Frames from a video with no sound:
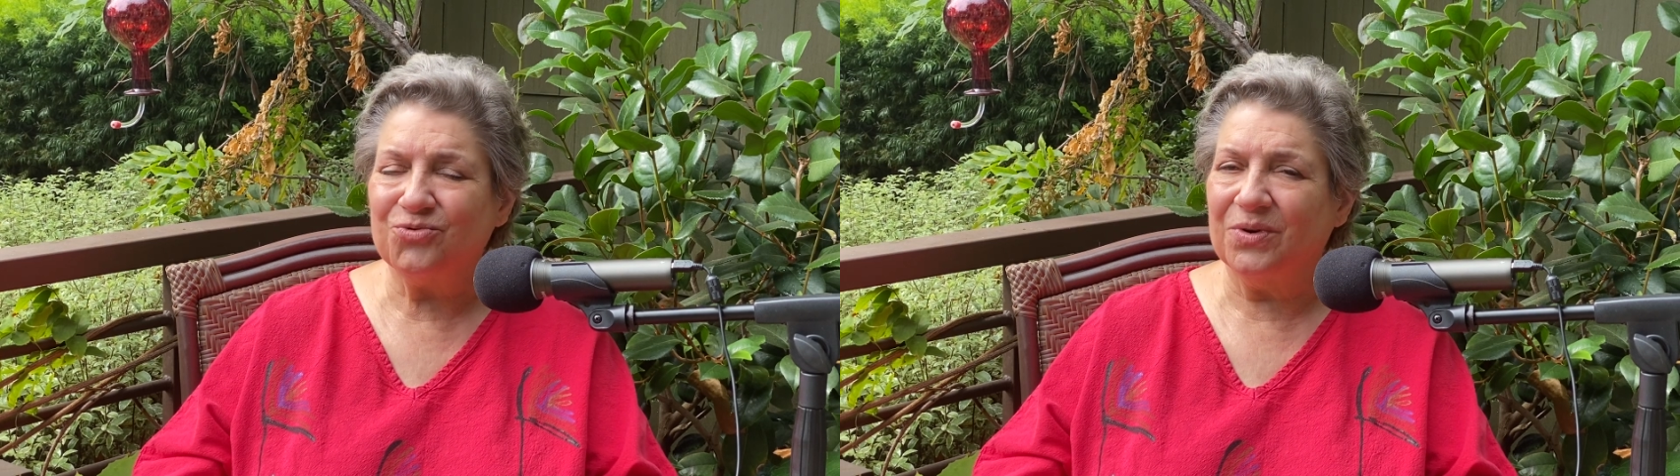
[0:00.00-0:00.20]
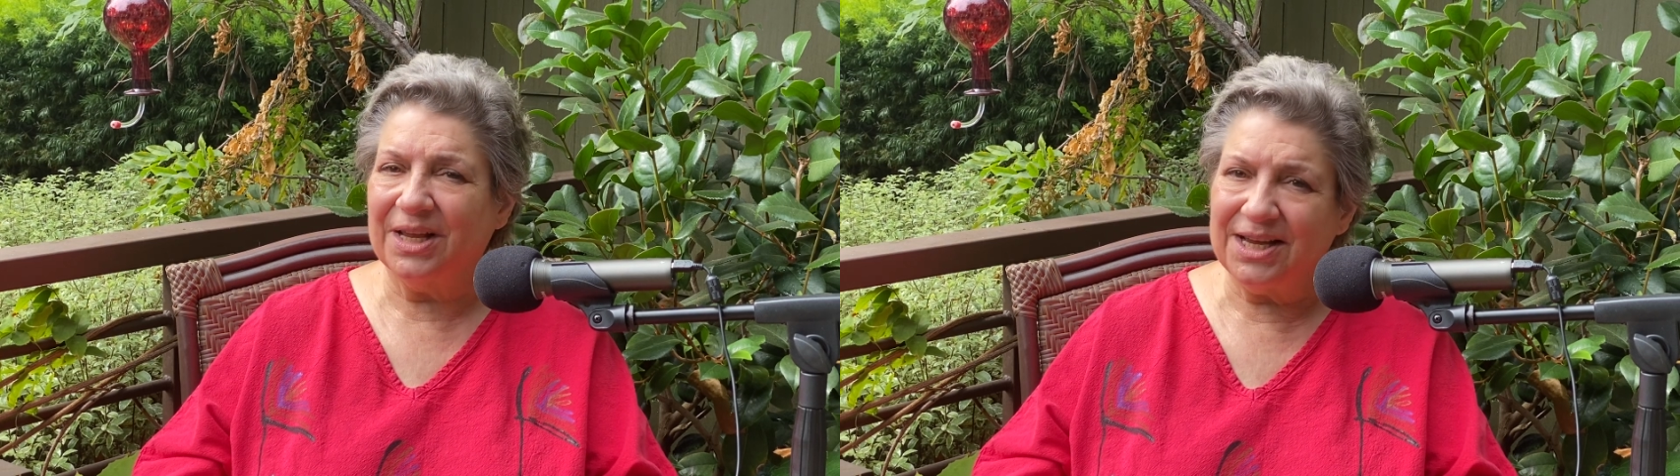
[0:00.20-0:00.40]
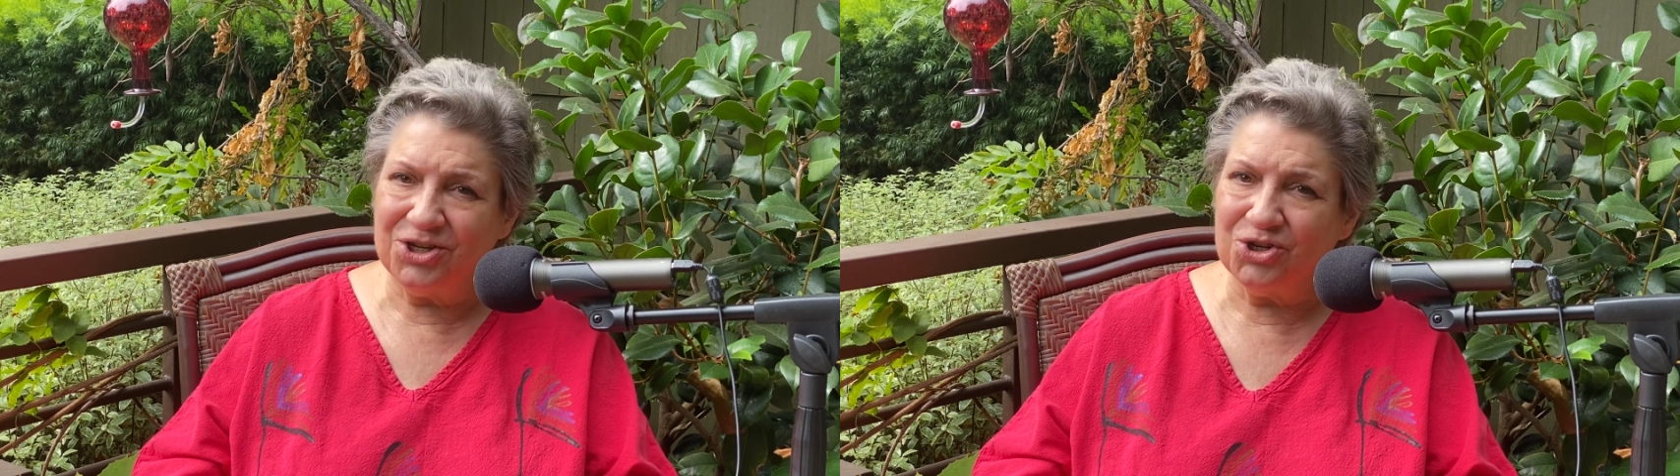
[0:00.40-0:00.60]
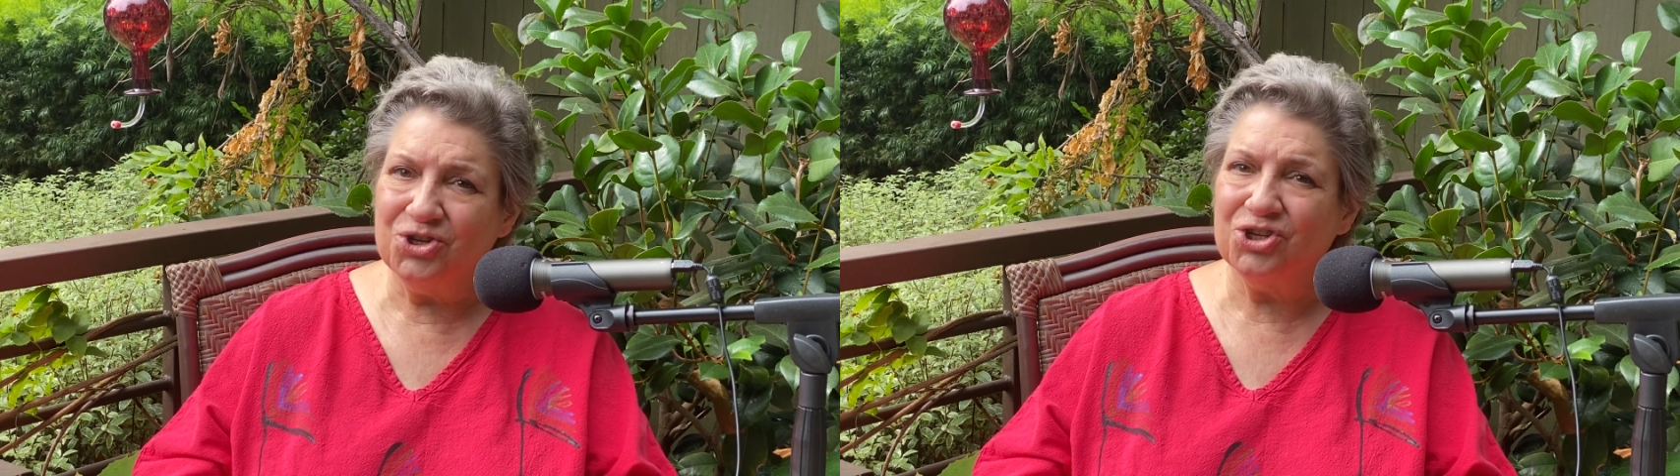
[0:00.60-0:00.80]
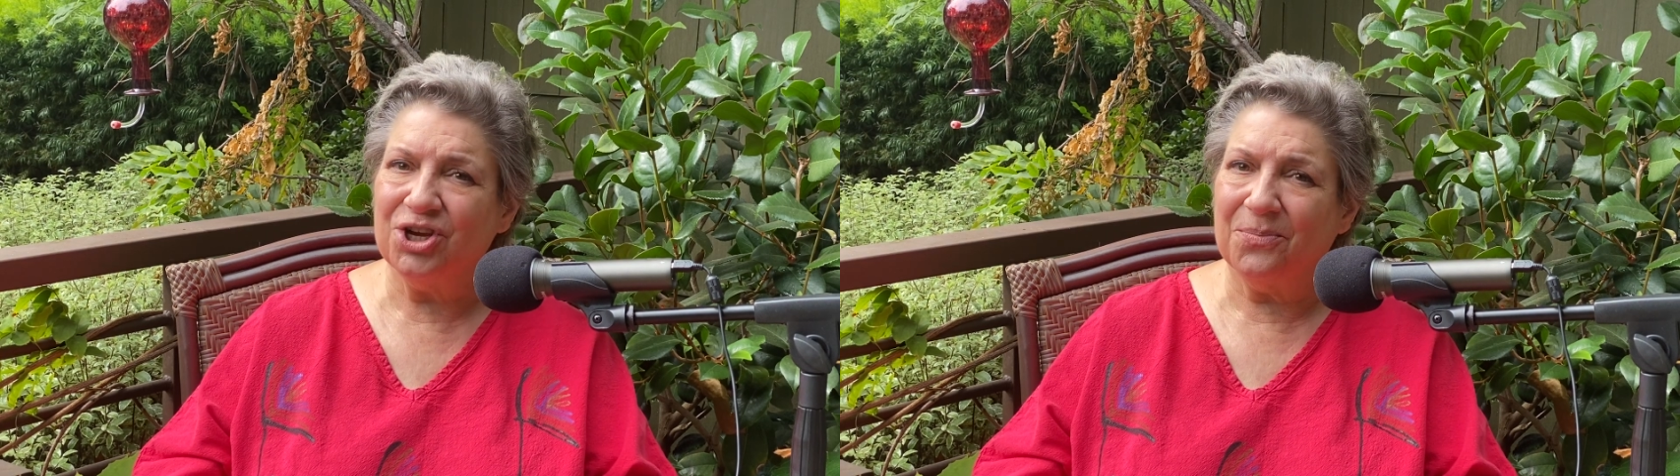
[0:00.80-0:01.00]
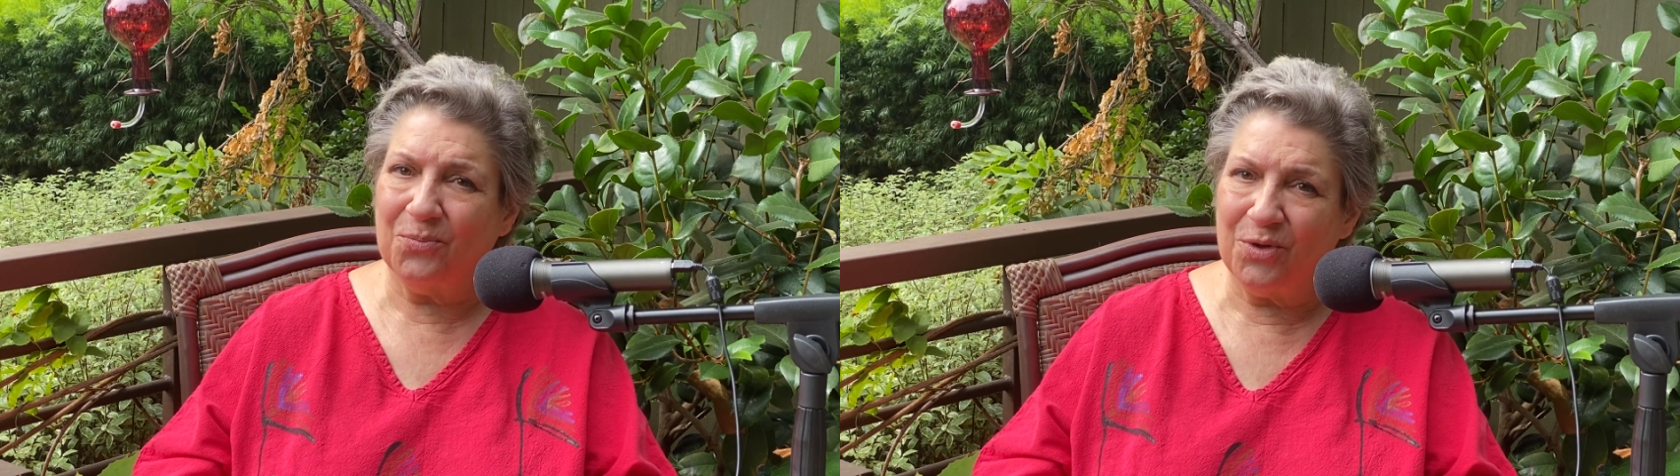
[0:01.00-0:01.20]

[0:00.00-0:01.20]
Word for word: relationship